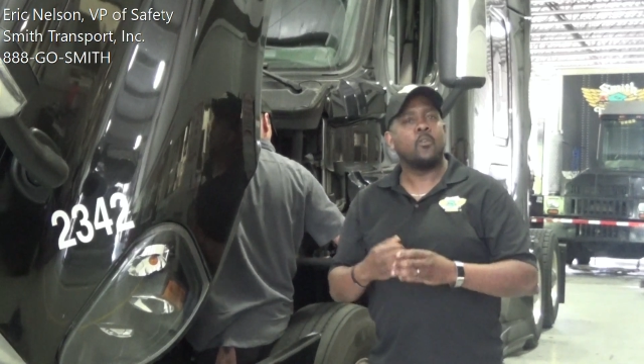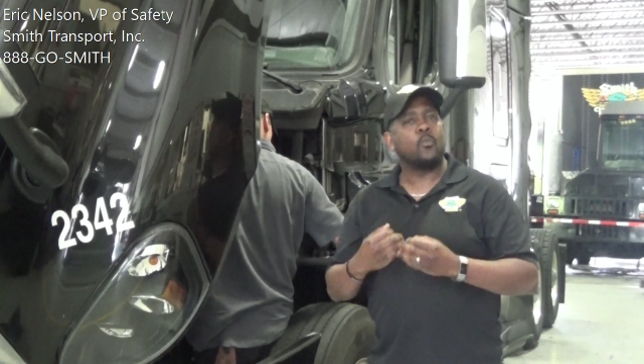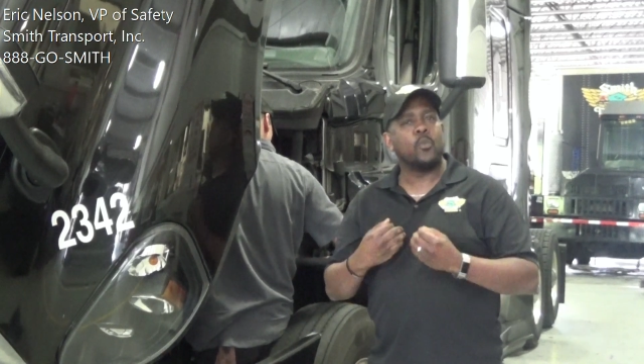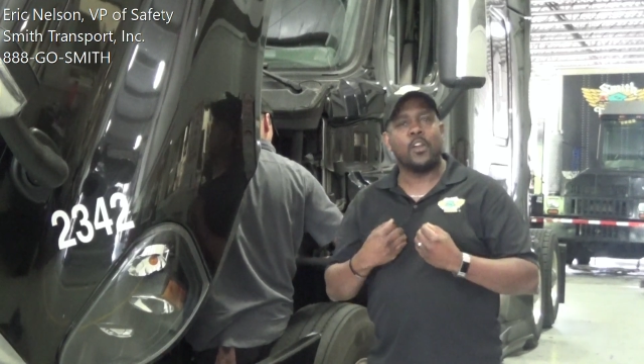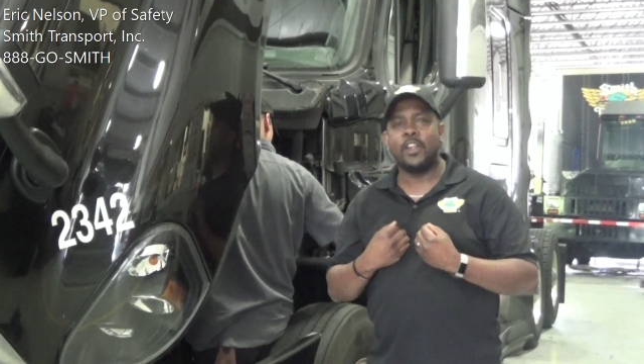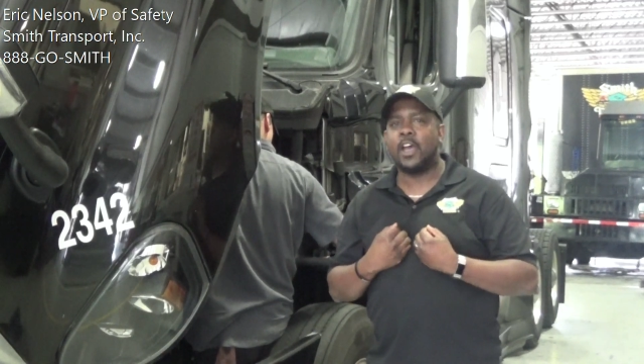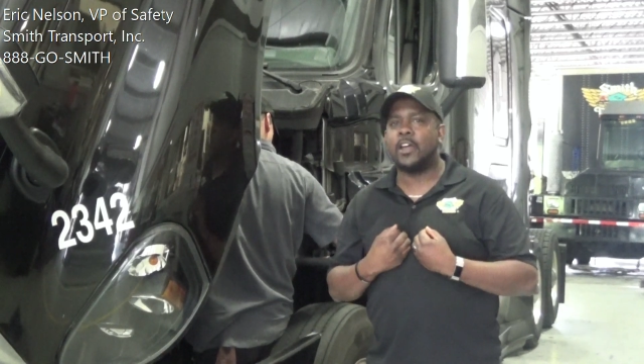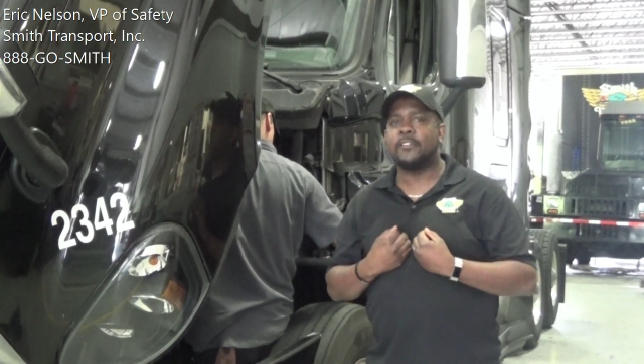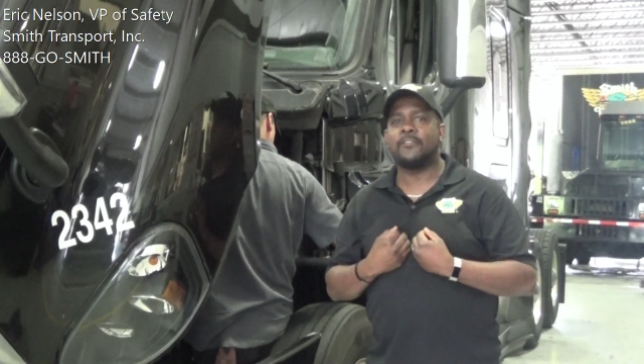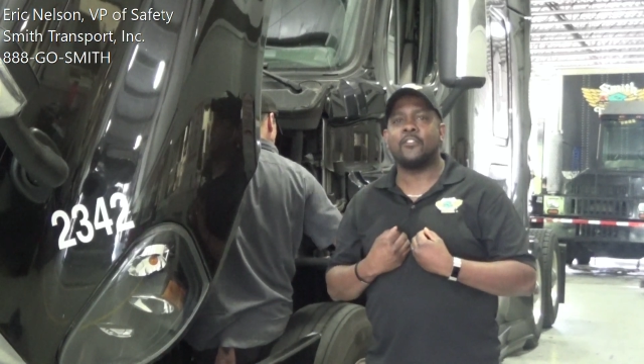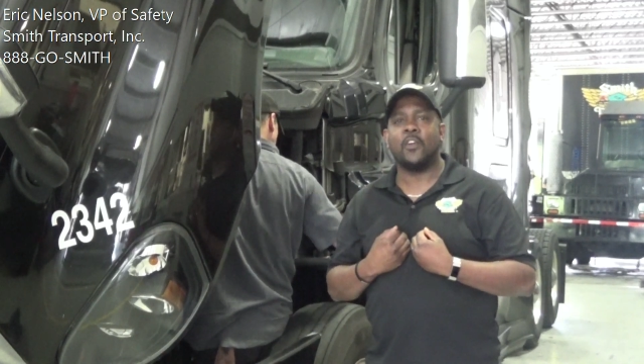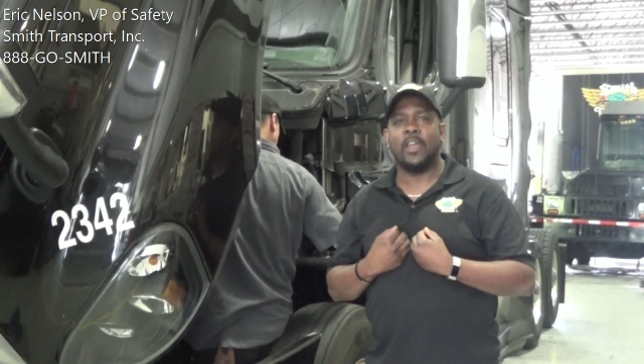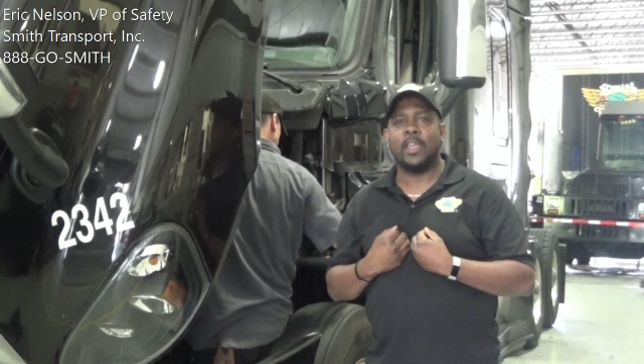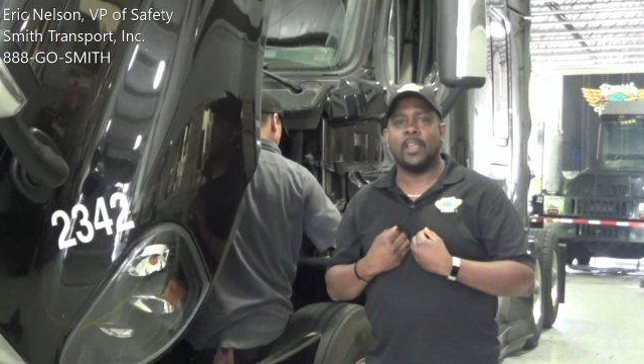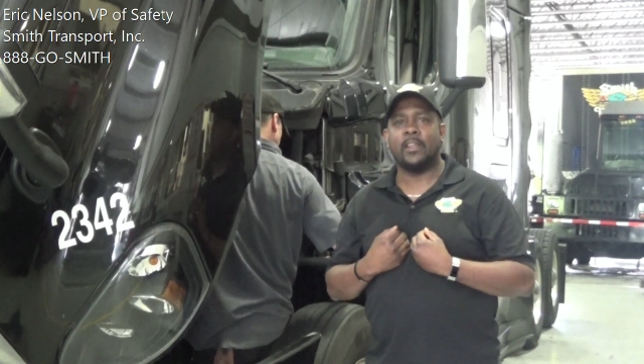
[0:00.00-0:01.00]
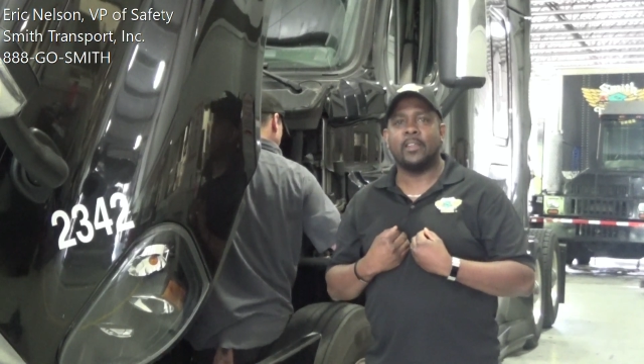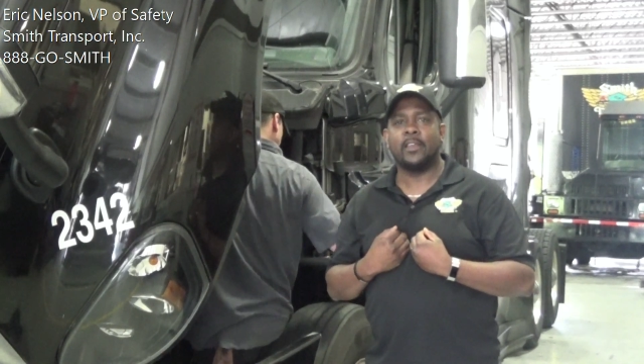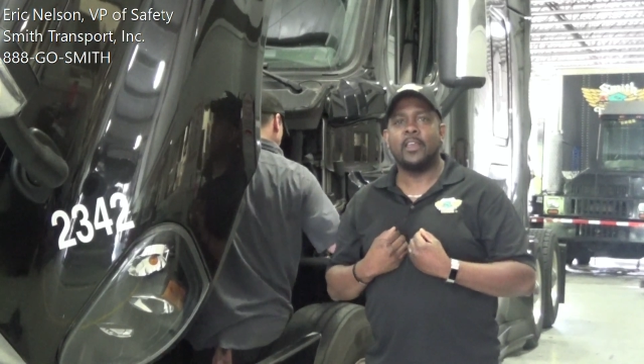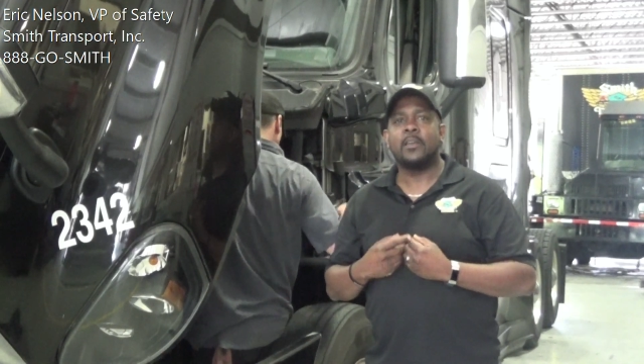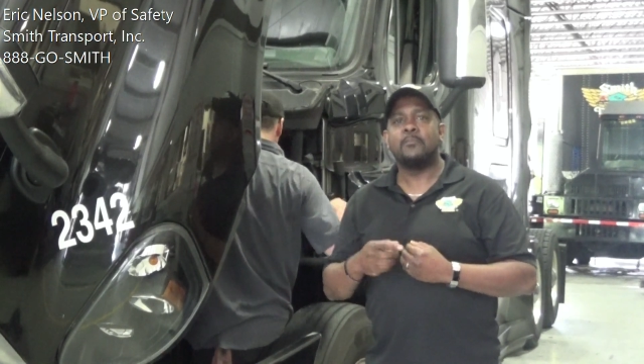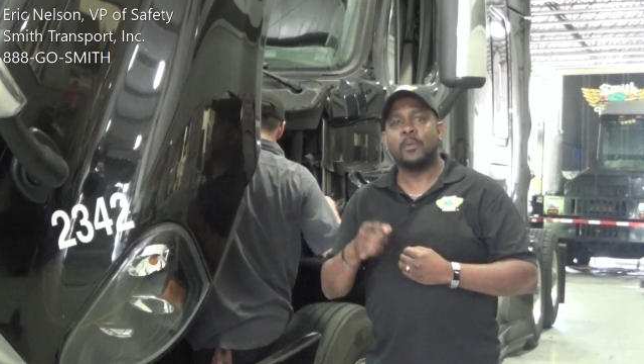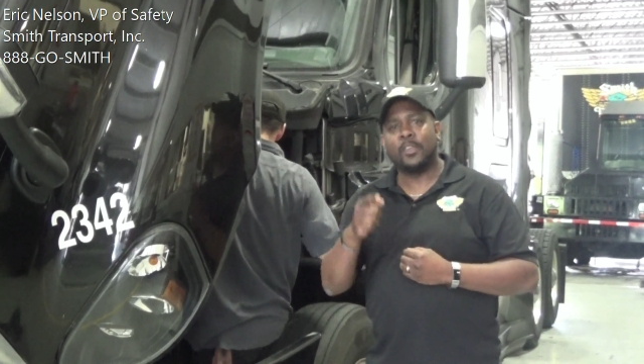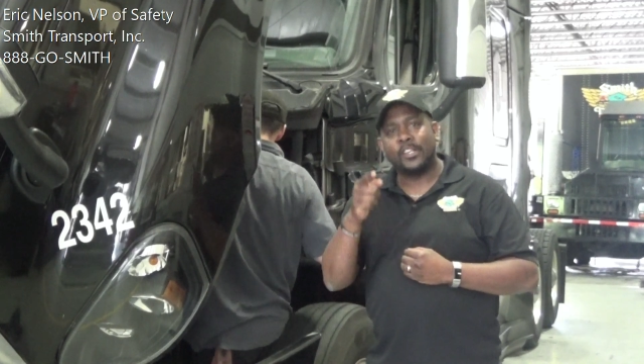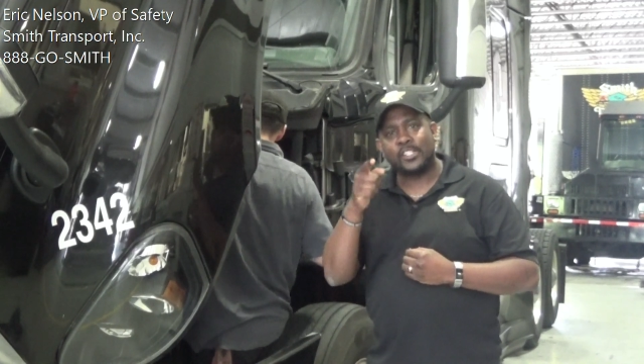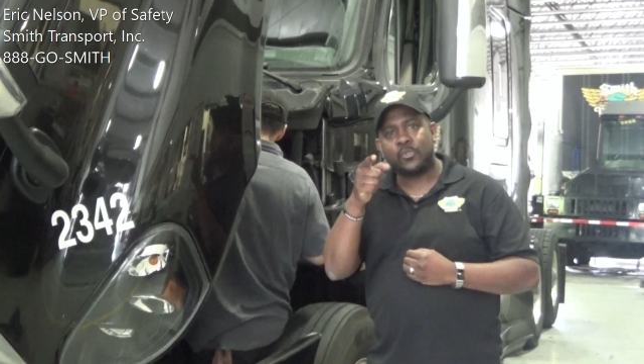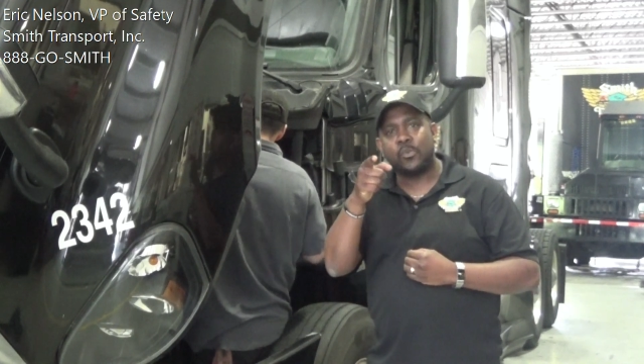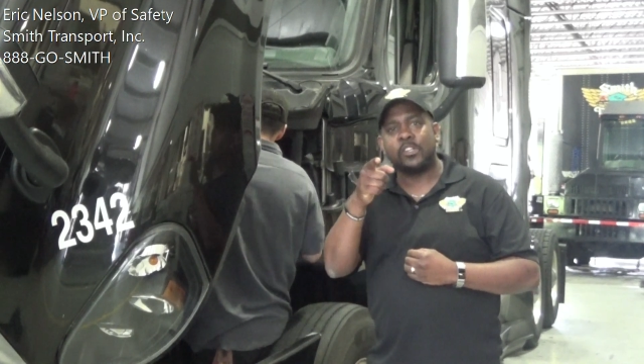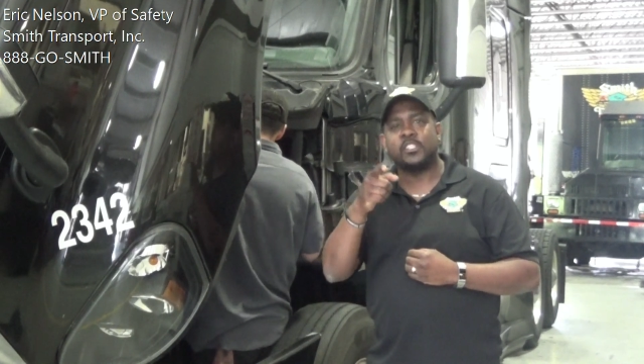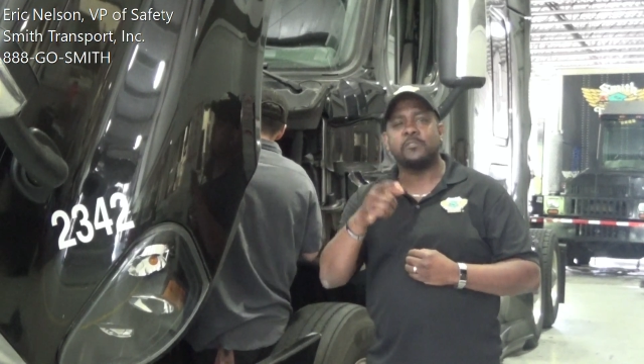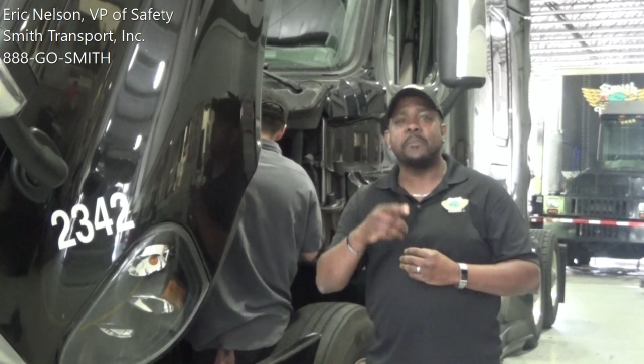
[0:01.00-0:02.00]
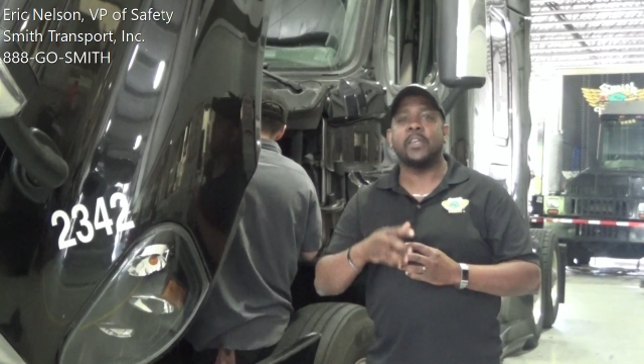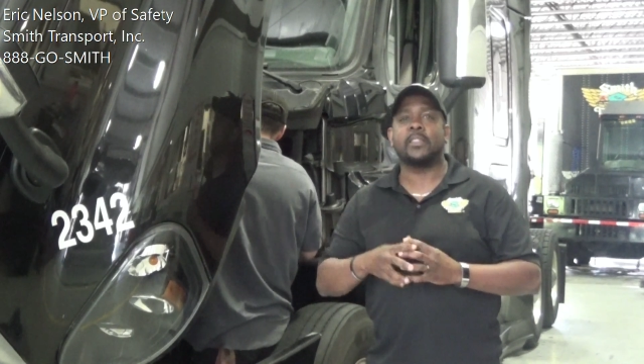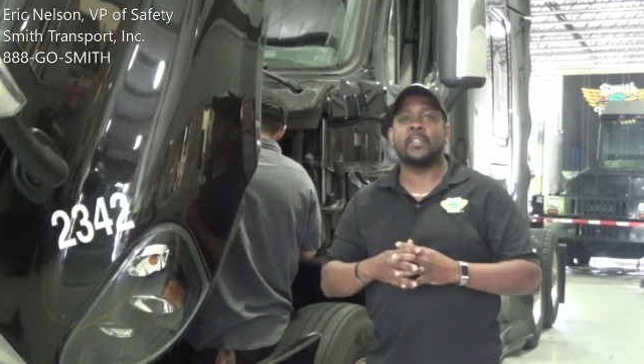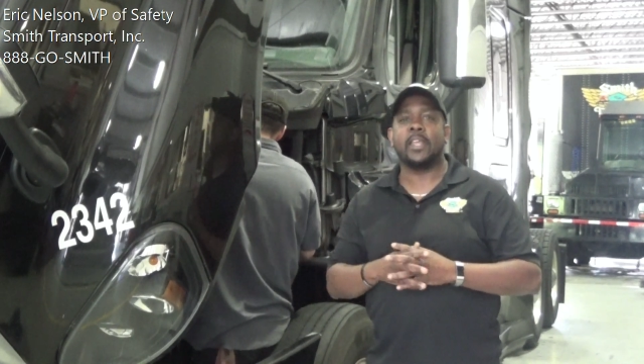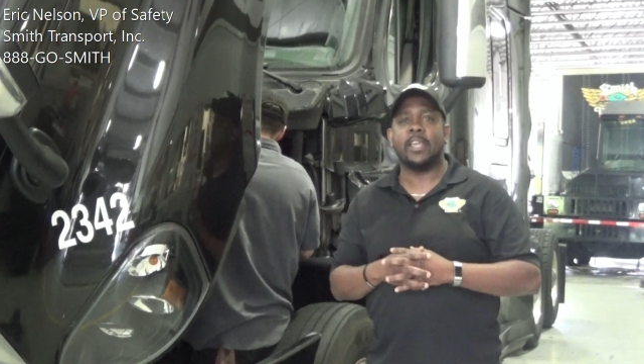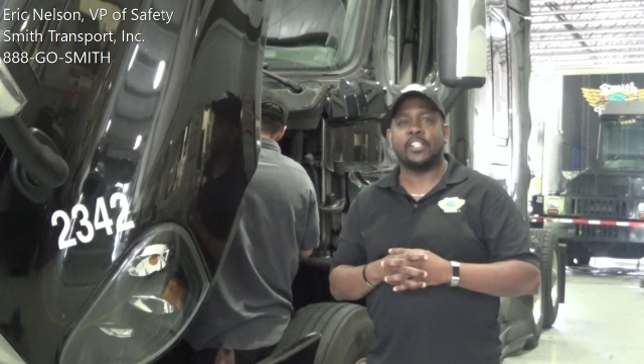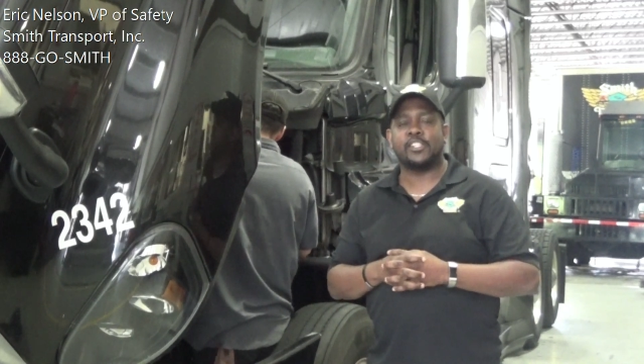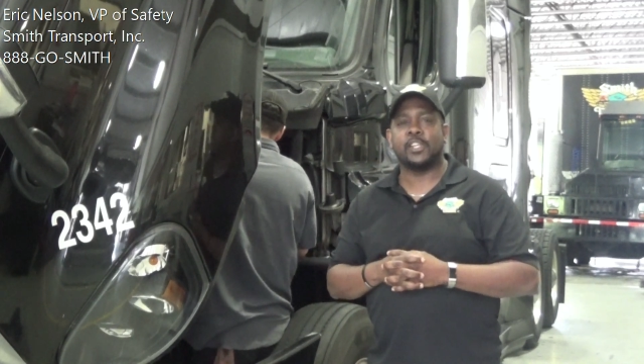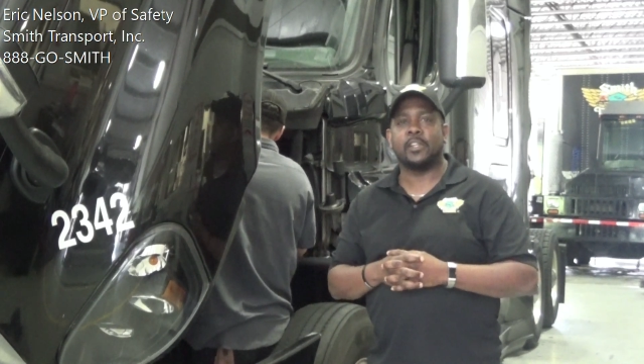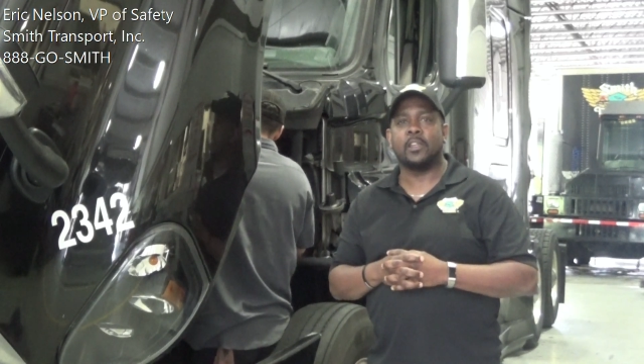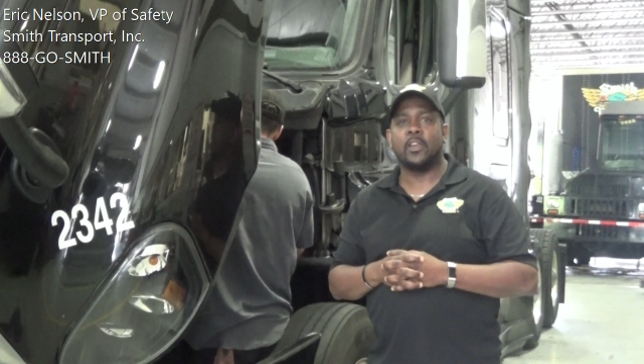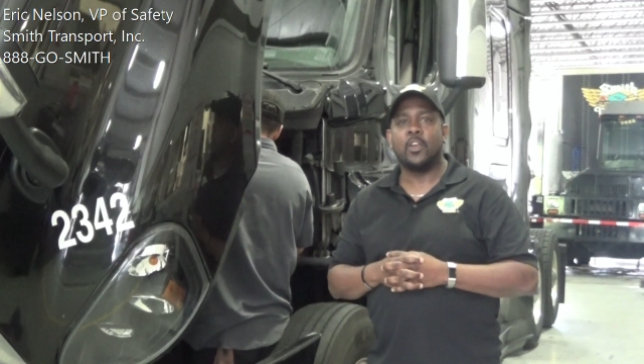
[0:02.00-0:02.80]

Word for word: We're not afraid because we're Smith Nation.